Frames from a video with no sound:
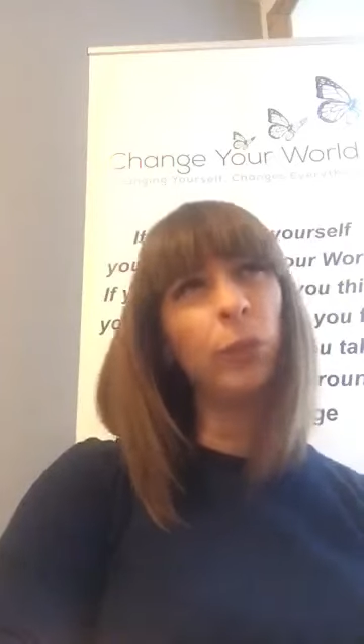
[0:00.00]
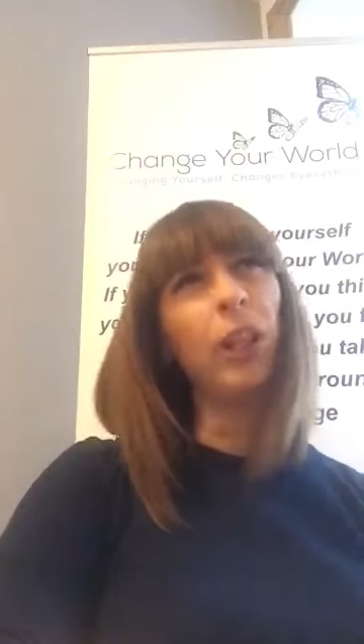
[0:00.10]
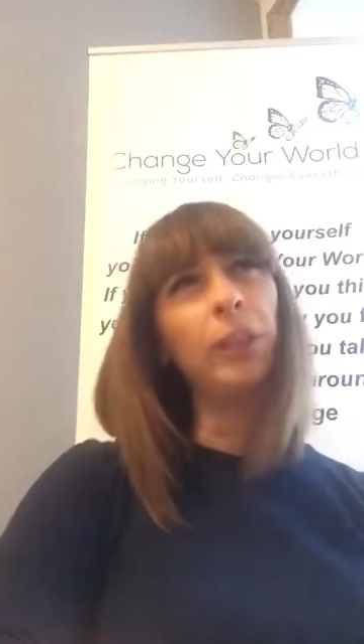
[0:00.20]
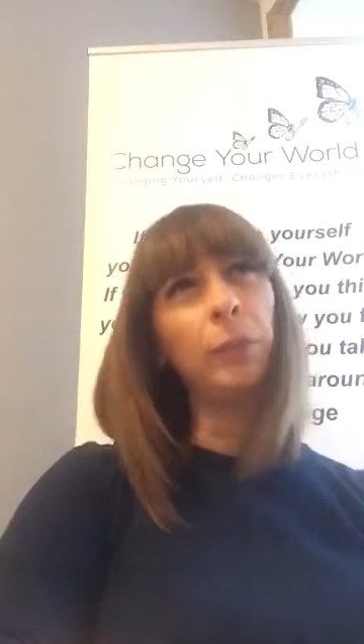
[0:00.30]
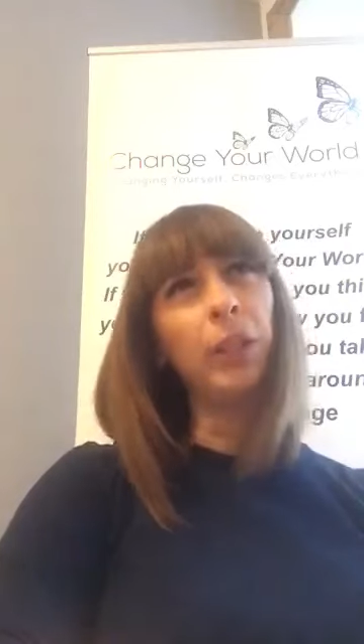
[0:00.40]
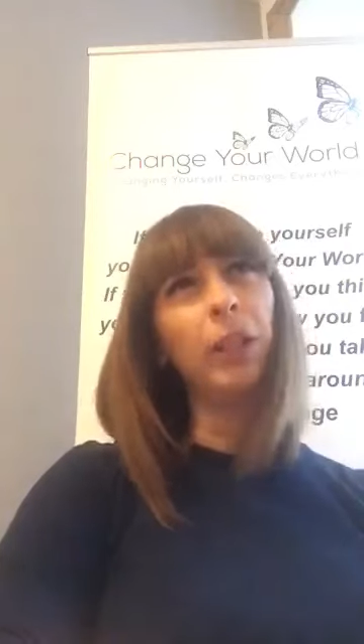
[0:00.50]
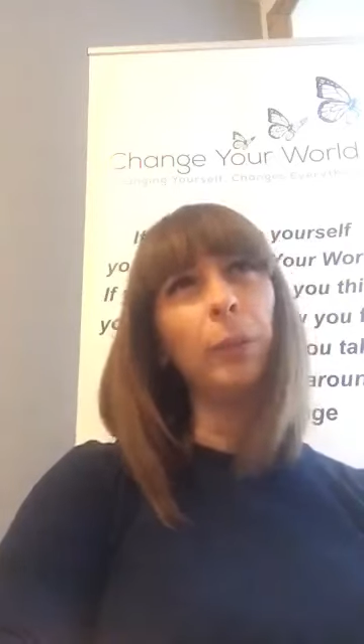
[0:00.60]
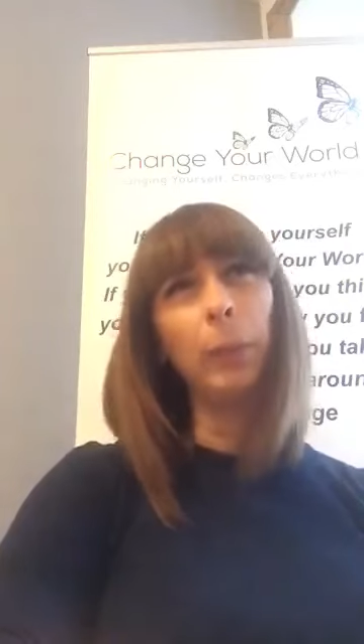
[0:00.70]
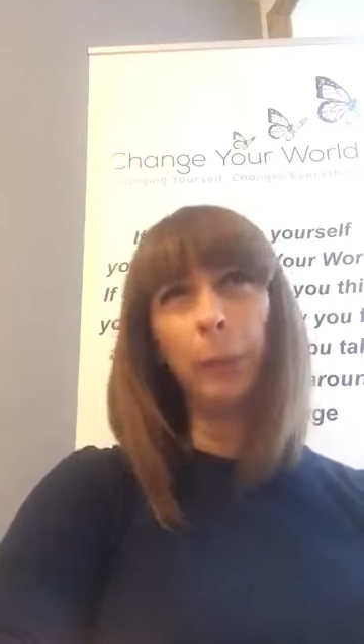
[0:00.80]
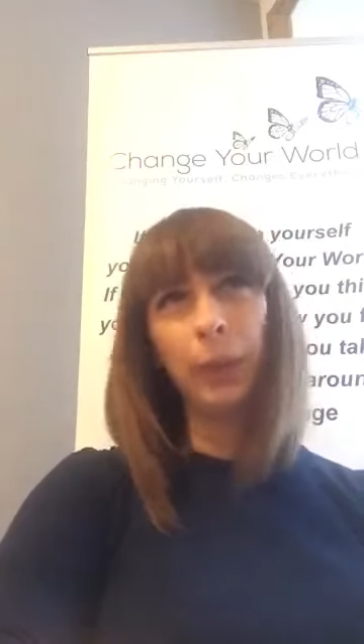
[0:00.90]
Well, I'd been
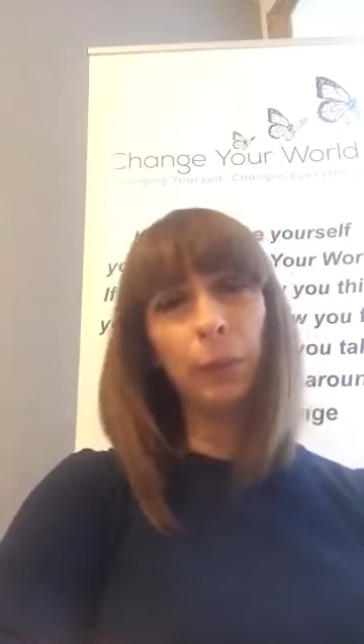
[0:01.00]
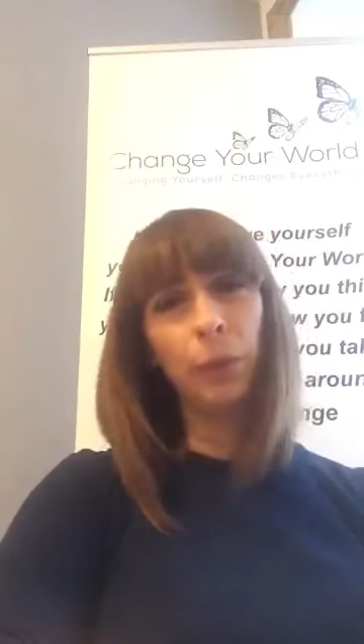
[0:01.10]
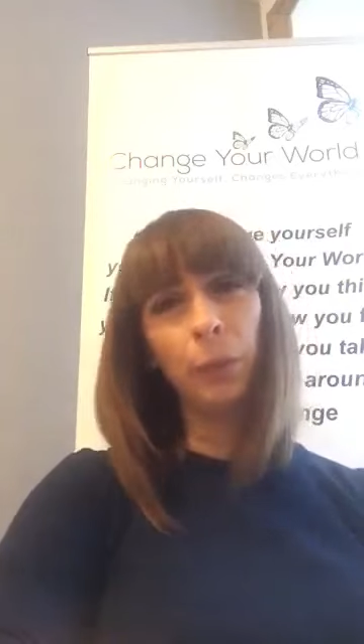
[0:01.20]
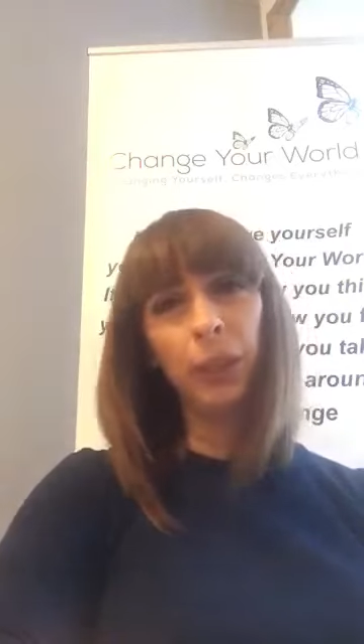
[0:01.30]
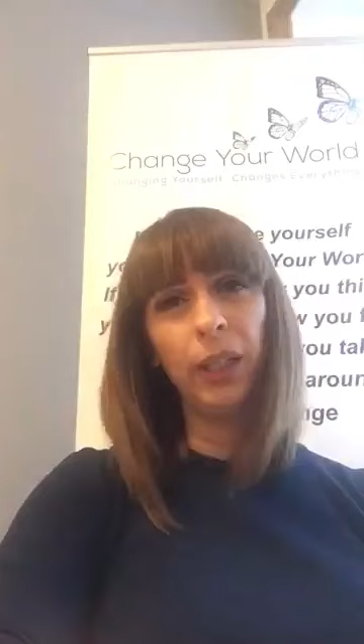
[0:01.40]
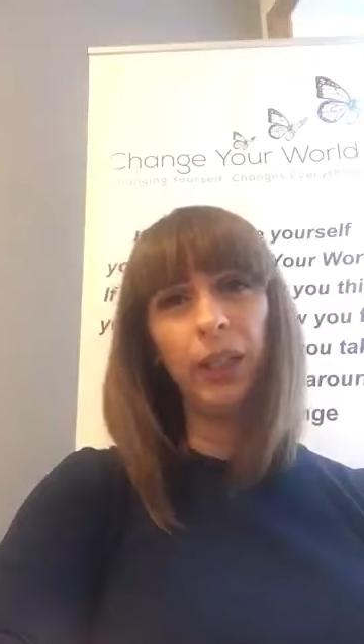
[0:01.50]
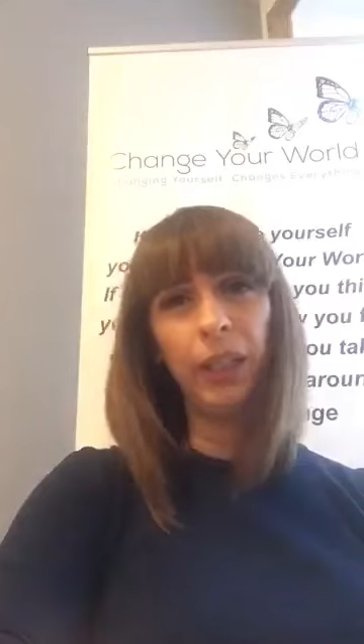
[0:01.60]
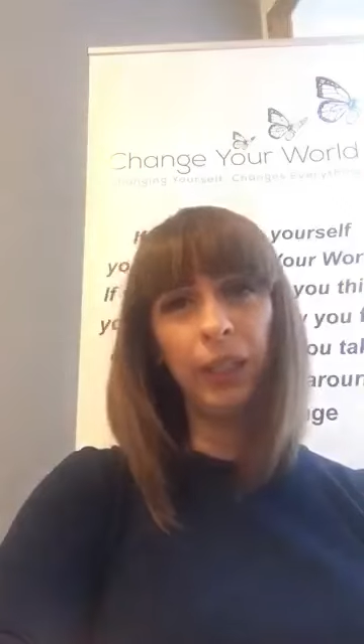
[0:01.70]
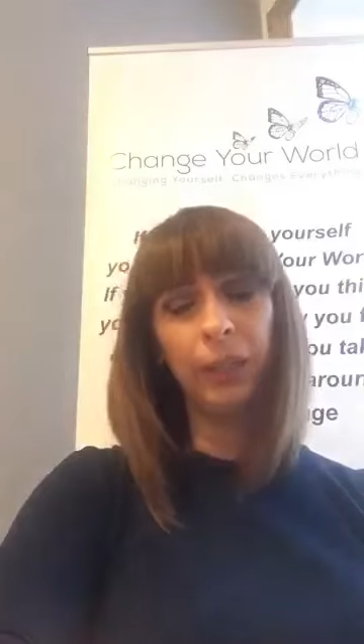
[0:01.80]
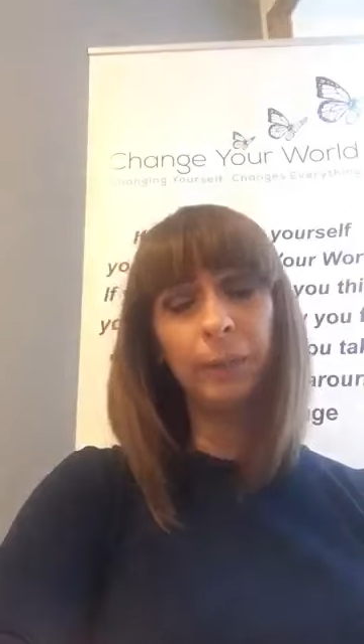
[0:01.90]
up about probably a
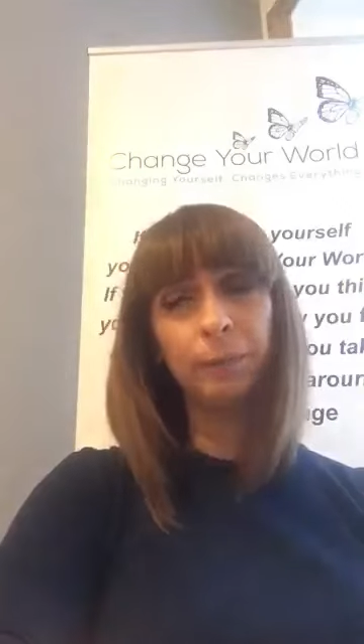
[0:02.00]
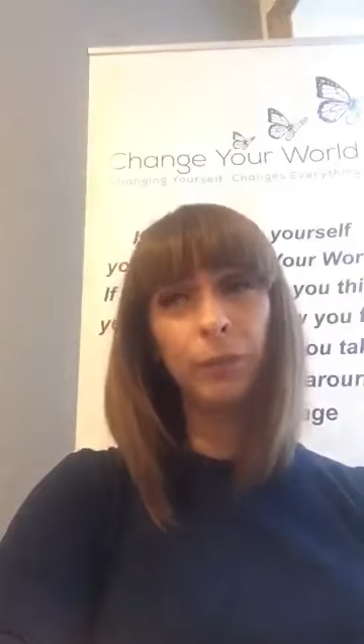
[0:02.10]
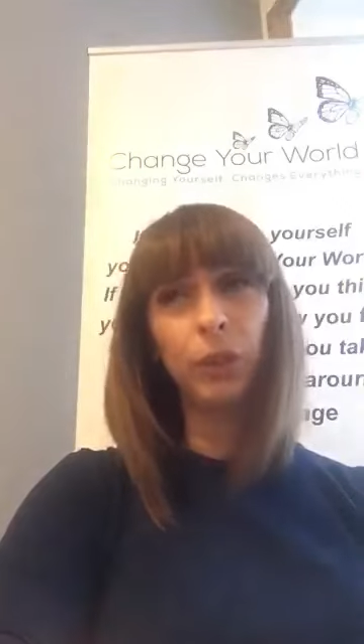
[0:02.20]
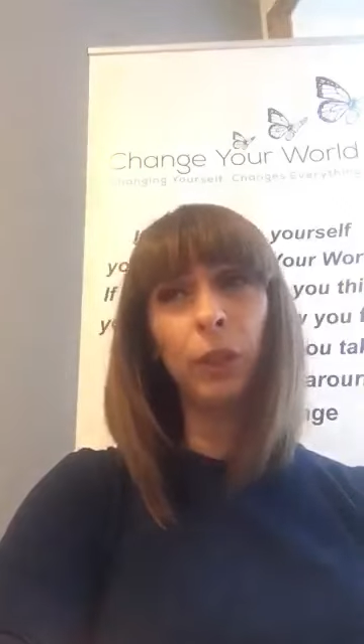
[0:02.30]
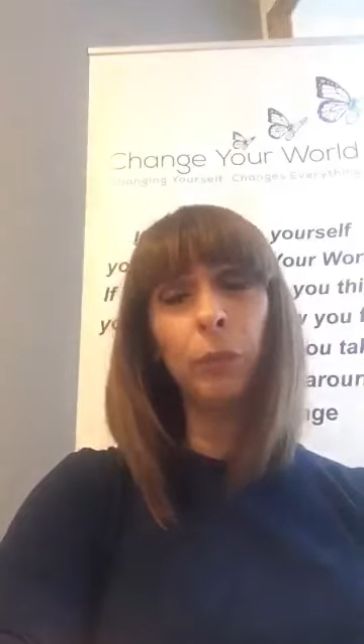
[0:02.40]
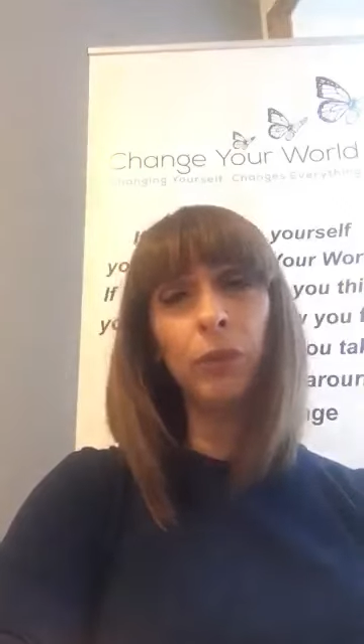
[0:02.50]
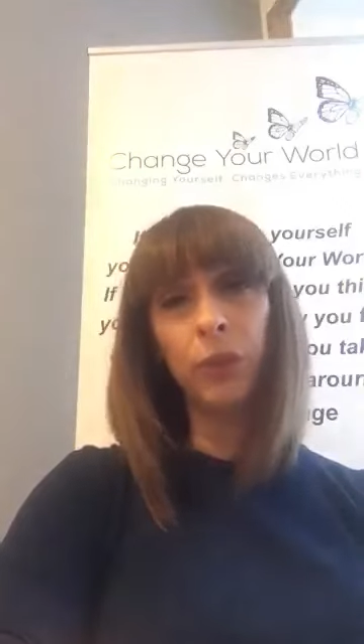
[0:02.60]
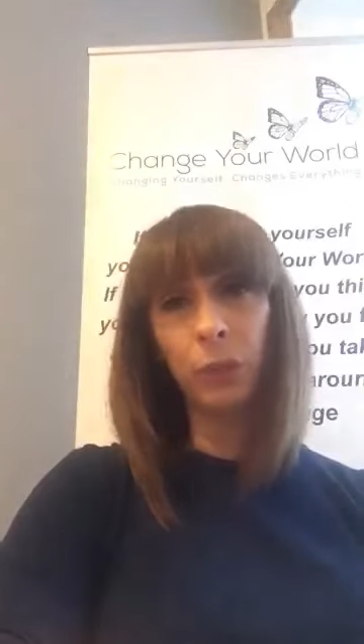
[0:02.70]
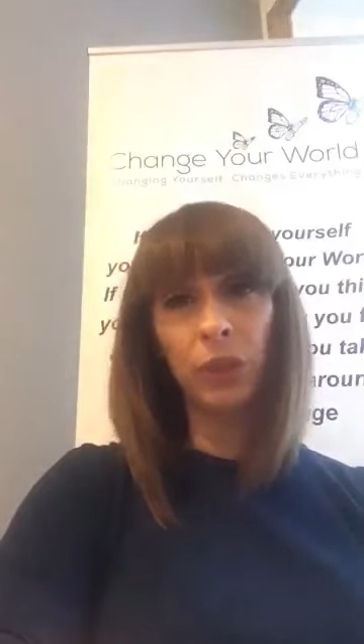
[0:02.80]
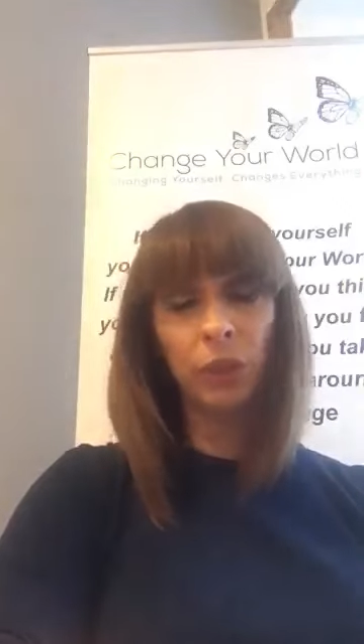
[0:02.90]
year, so I moved
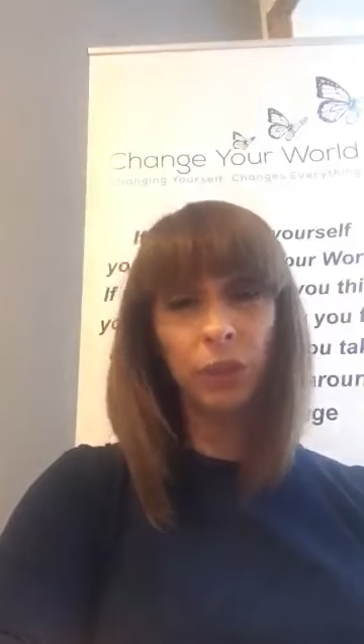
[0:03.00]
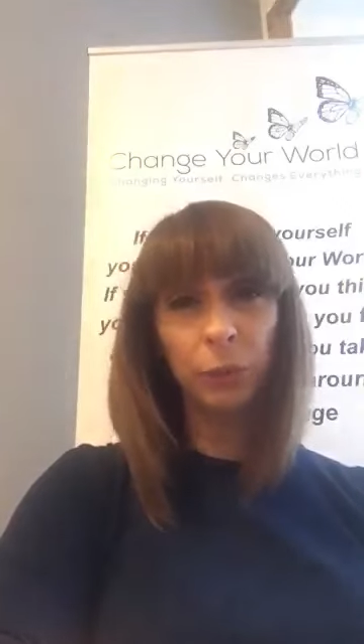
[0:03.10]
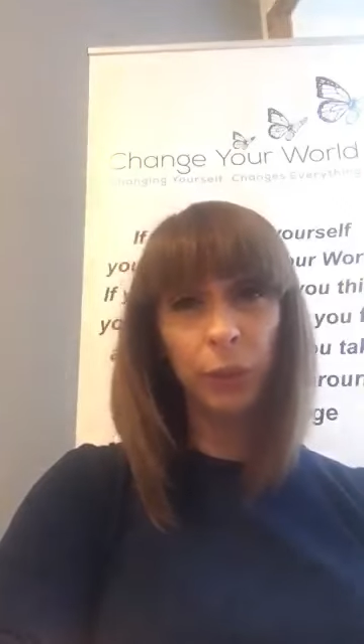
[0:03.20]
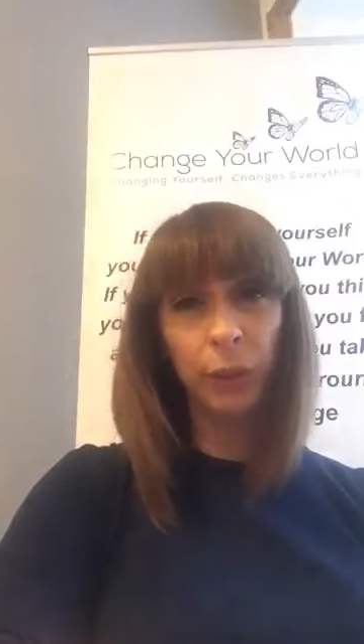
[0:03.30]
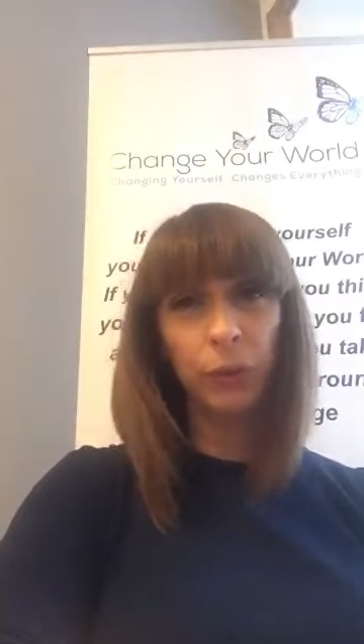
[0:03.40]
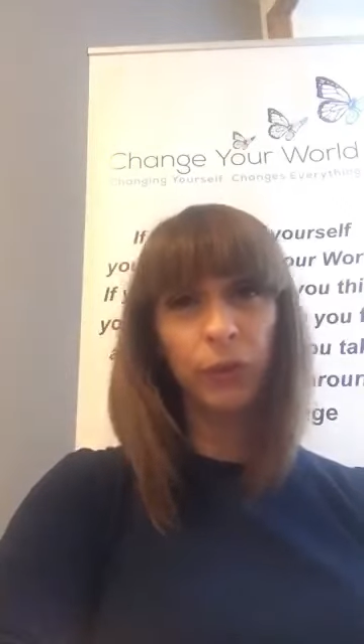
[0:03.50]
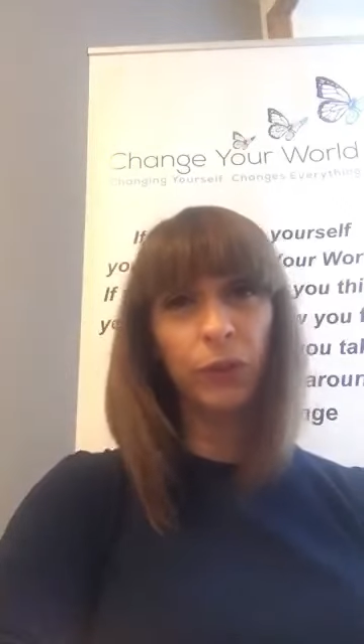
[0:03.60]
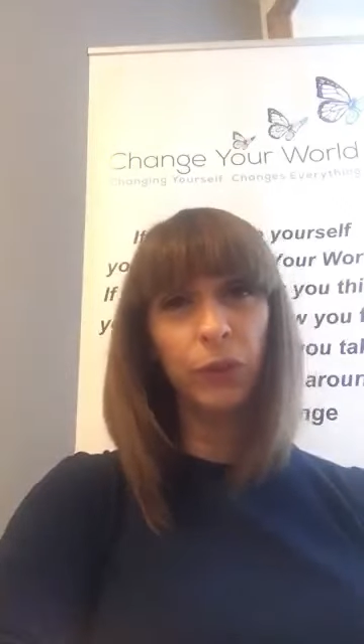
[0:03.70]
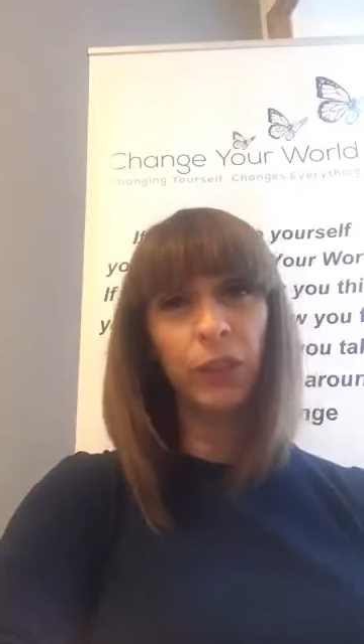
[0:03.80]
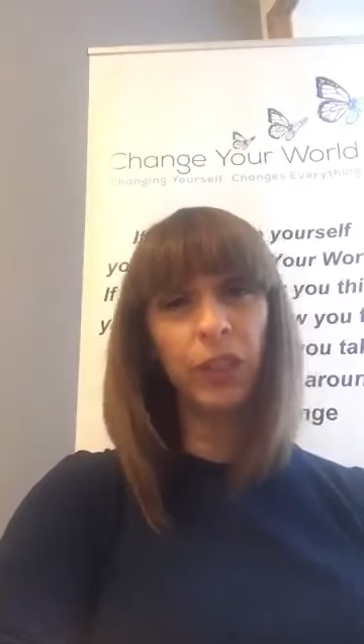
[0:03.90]
up to Scotland when I was
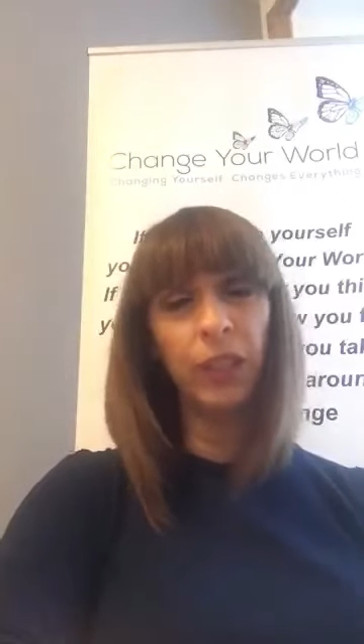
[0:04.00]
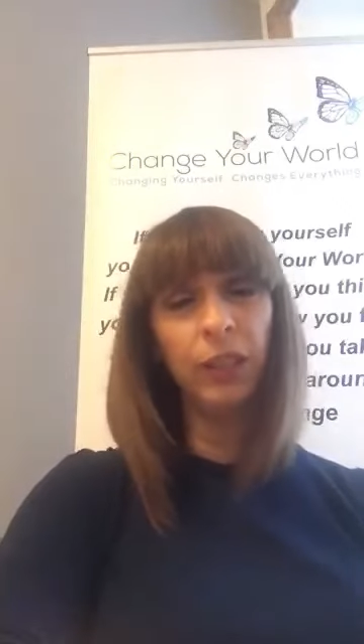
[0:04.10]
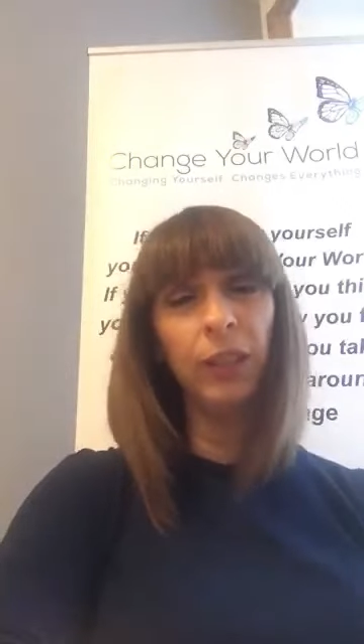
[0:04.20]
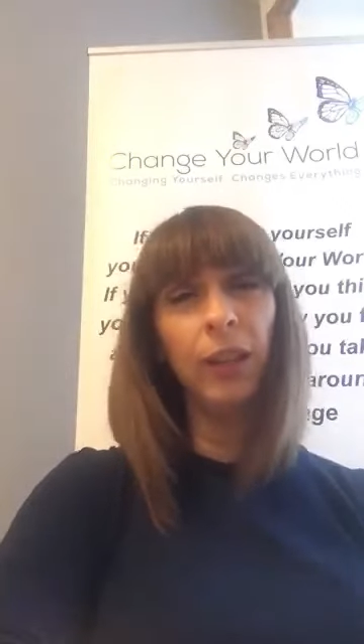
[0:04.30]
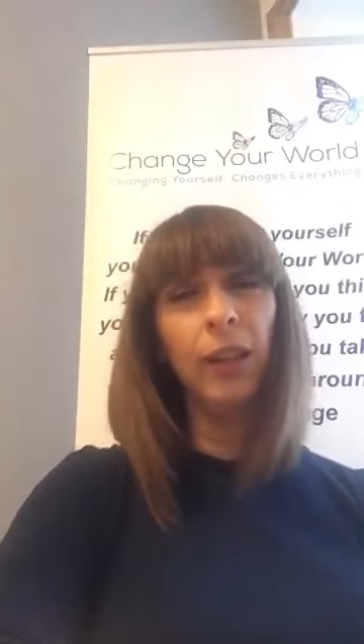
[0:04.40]
14.